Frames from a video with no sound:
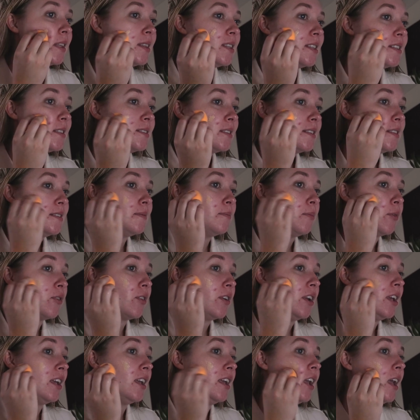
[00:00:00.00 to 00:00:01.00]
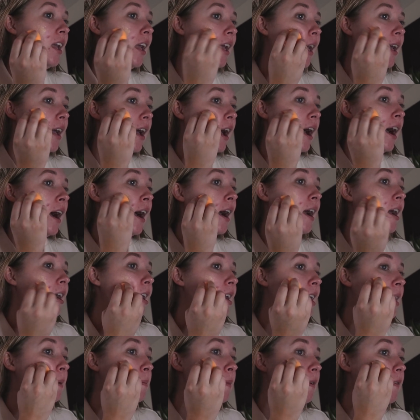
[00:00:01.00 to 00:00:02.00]
about this this morning.
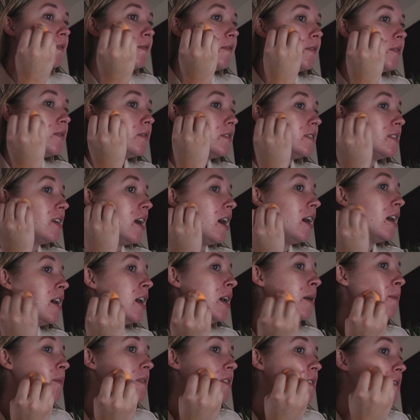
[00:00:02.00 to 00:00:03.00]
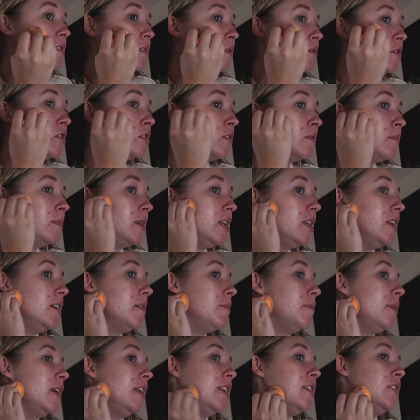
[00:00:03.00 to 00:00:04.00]
I am a full-time social
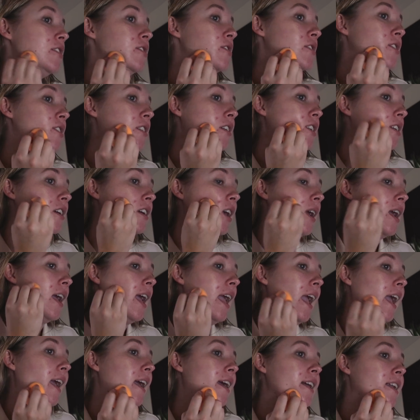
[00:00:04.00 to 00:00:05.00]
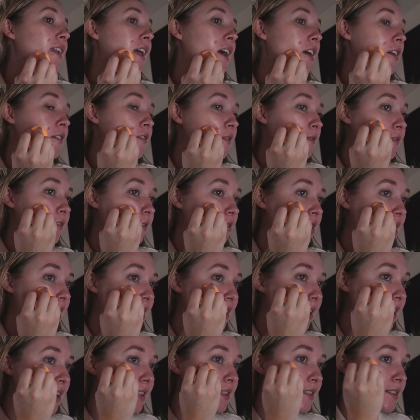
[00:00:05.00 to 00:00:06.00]
media manager and a
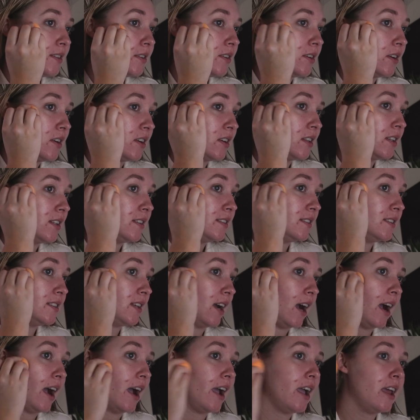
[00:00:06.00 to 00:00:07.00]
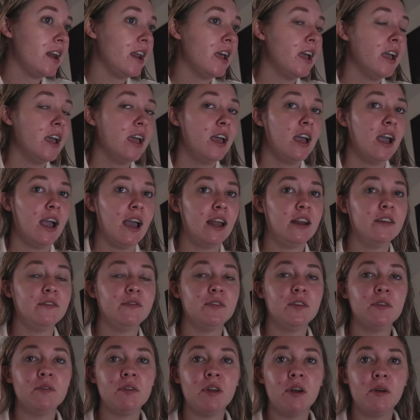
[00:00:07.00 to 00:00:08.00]
freelancer on the side. And
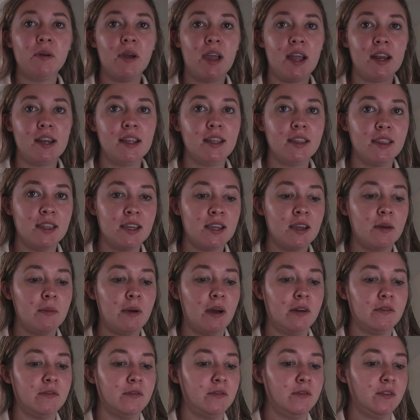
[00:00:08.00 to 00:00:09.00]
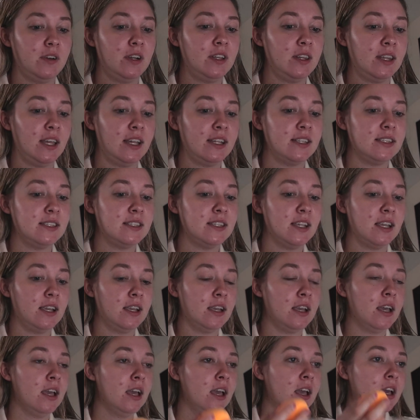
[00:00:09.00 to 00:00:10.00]
if you know anything about
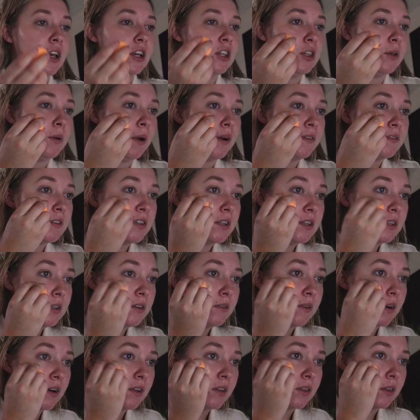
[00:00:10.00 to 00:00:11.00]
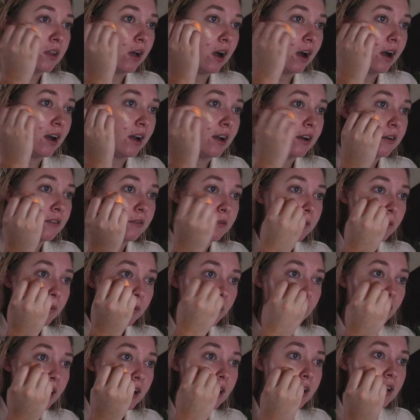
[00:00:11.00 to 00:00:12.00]
freelancing, you have to do a lot of
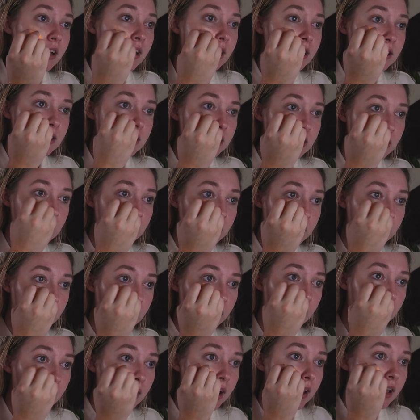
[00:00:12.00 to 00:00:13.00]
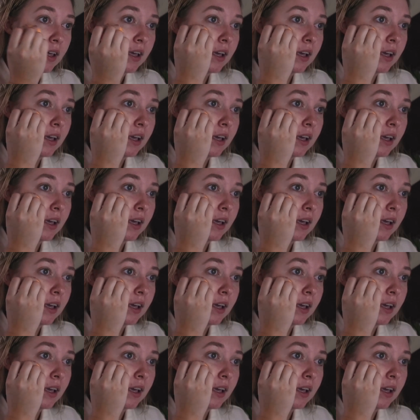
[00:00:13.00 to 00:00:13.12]
work to